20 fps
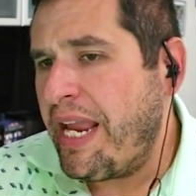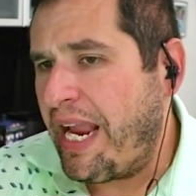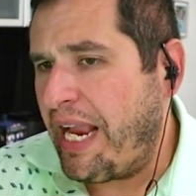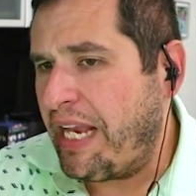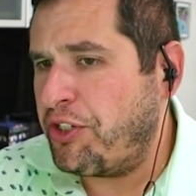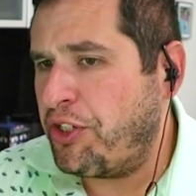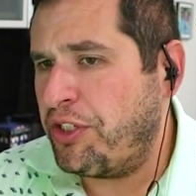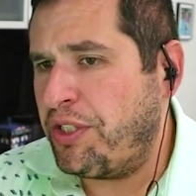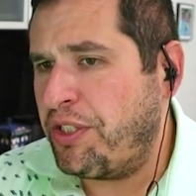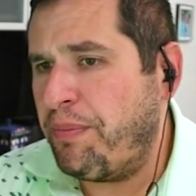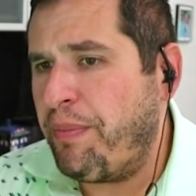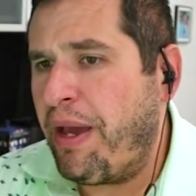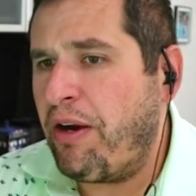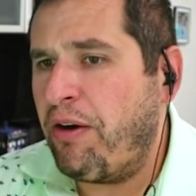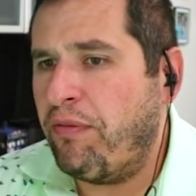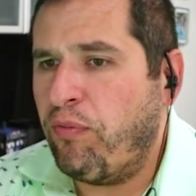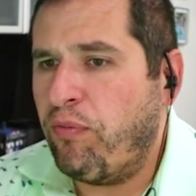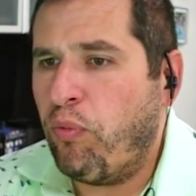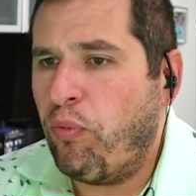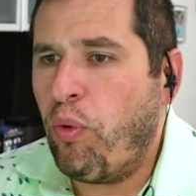It's just a
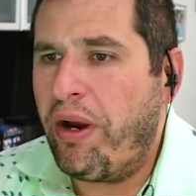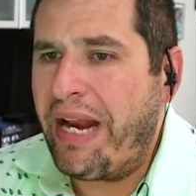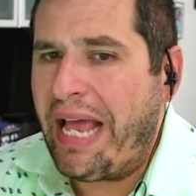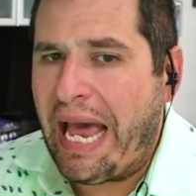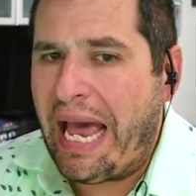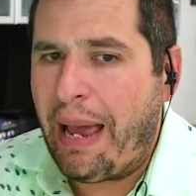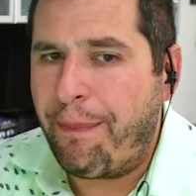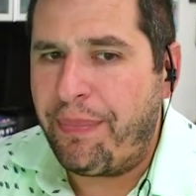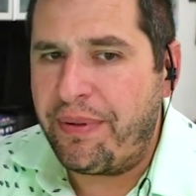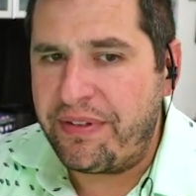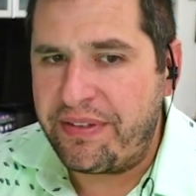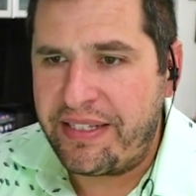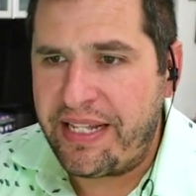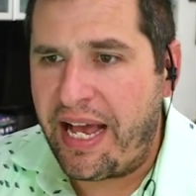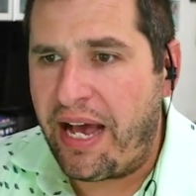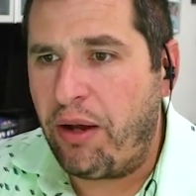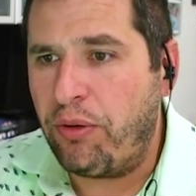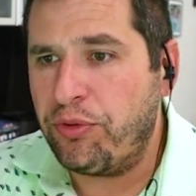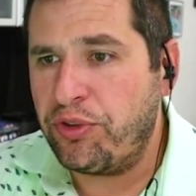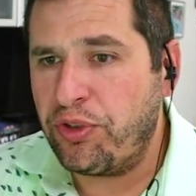matter of what happens
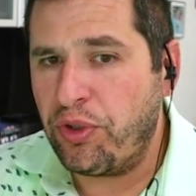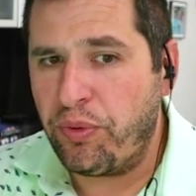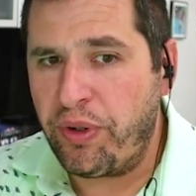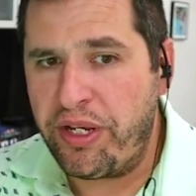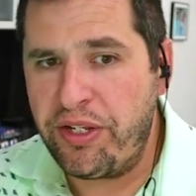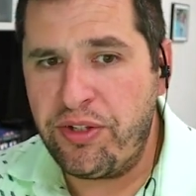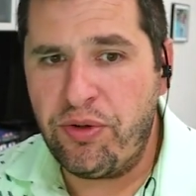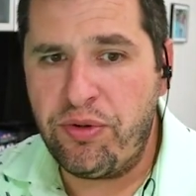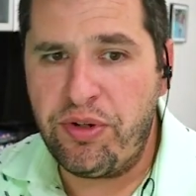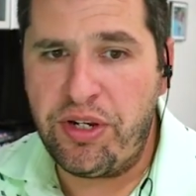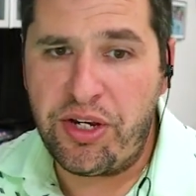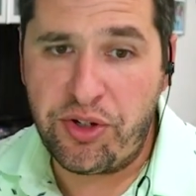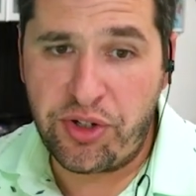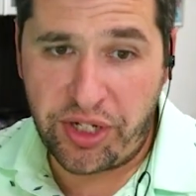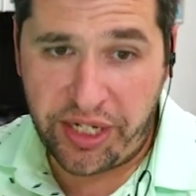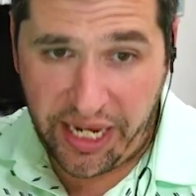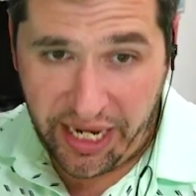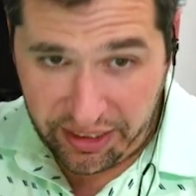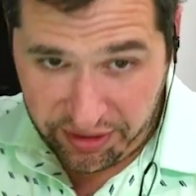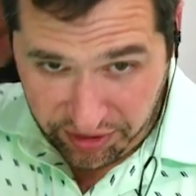now. So
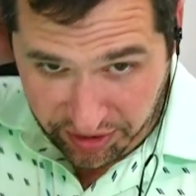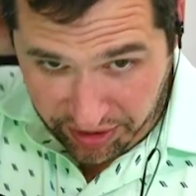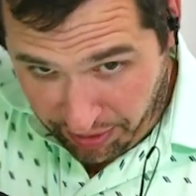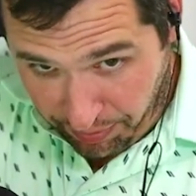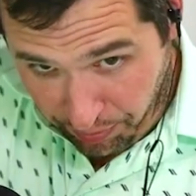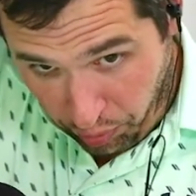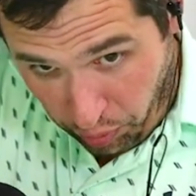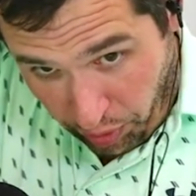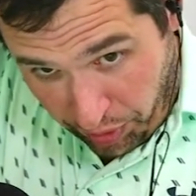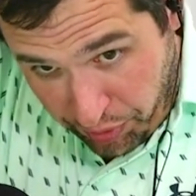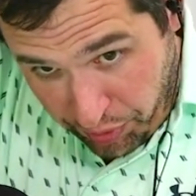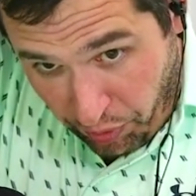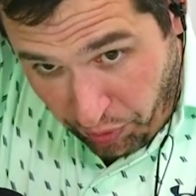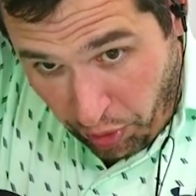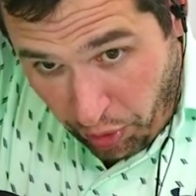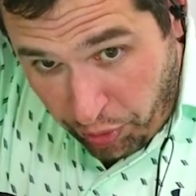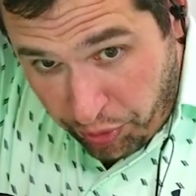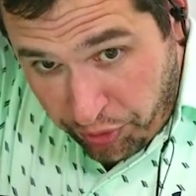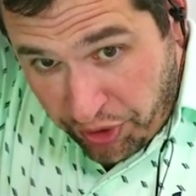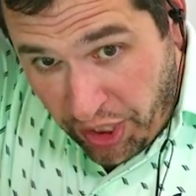Indonesia gasoline imports
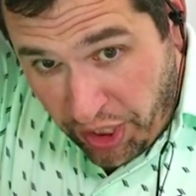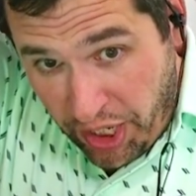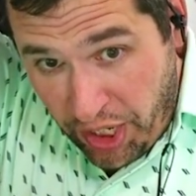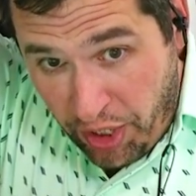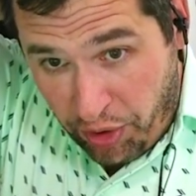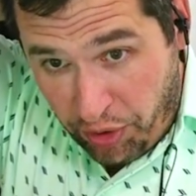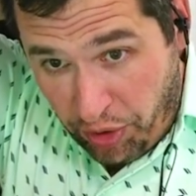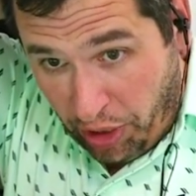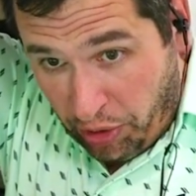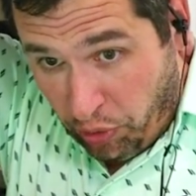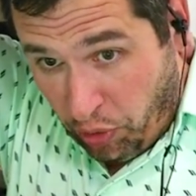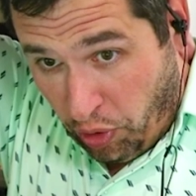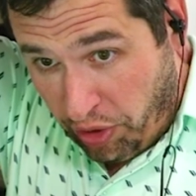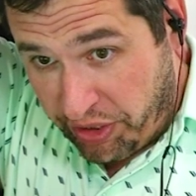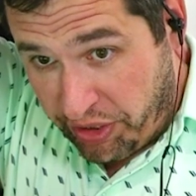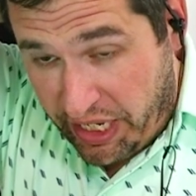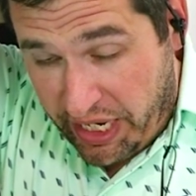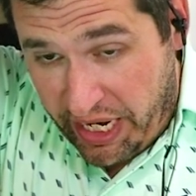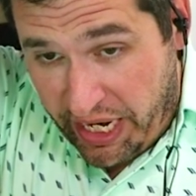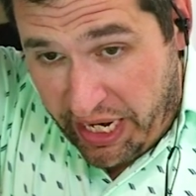rose
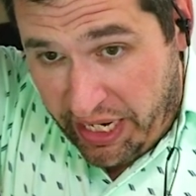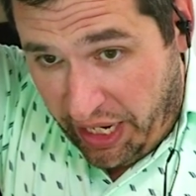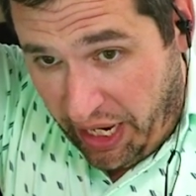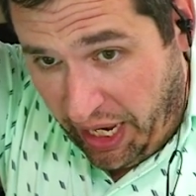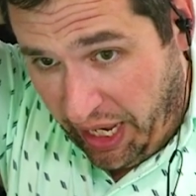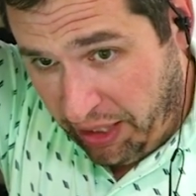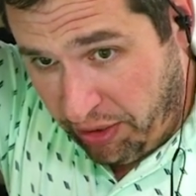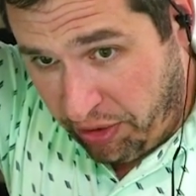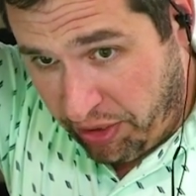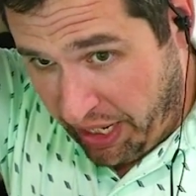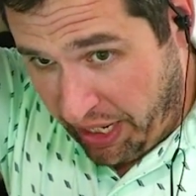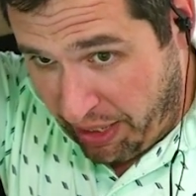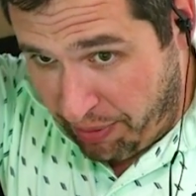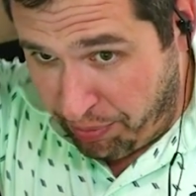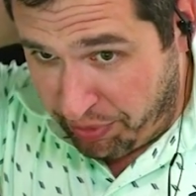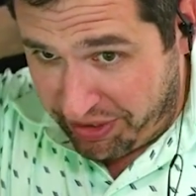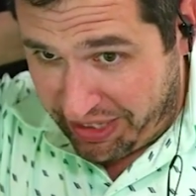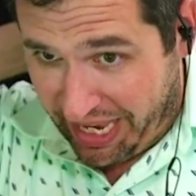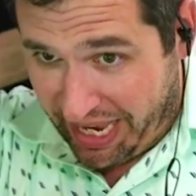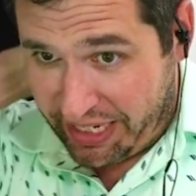along the Eid holiday,
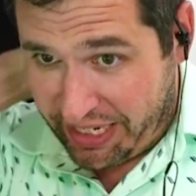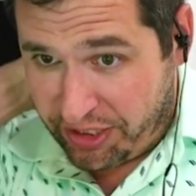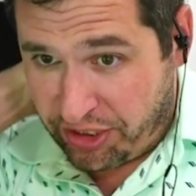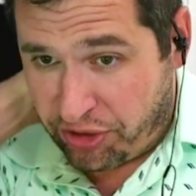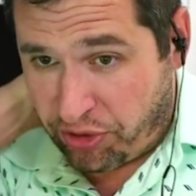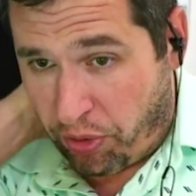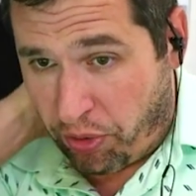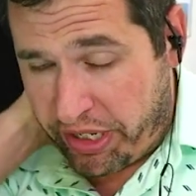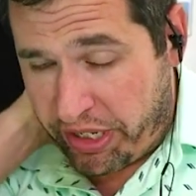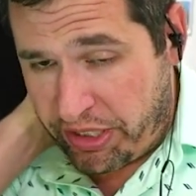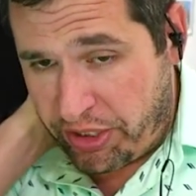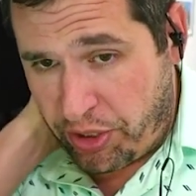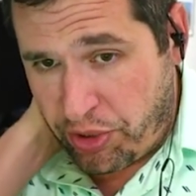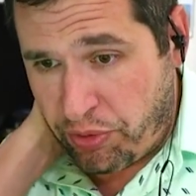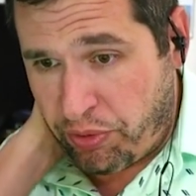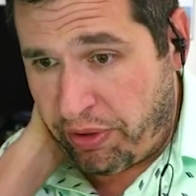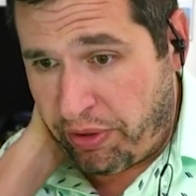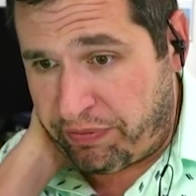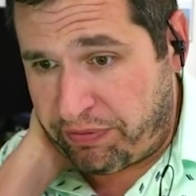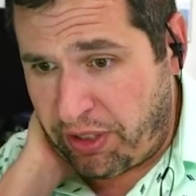but that is starting to
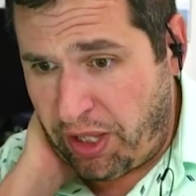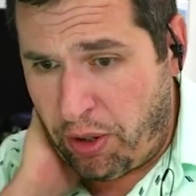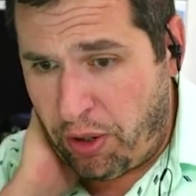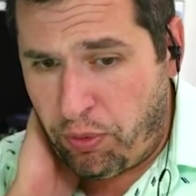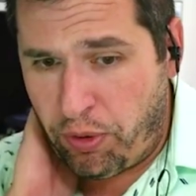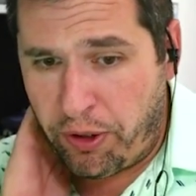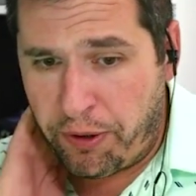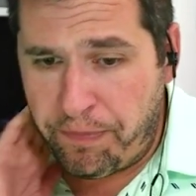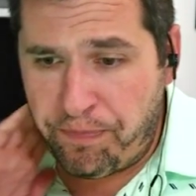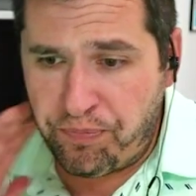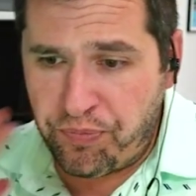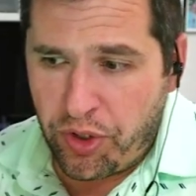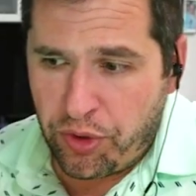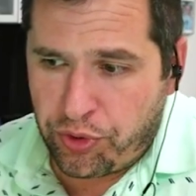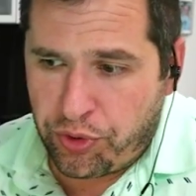drift lower.